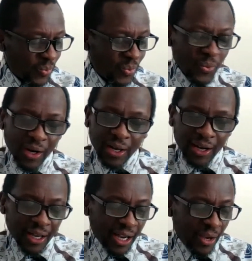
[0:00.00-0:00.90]

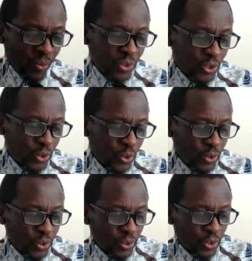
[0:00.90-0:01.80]
want to
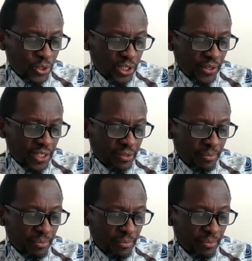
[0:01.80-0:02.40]
say this,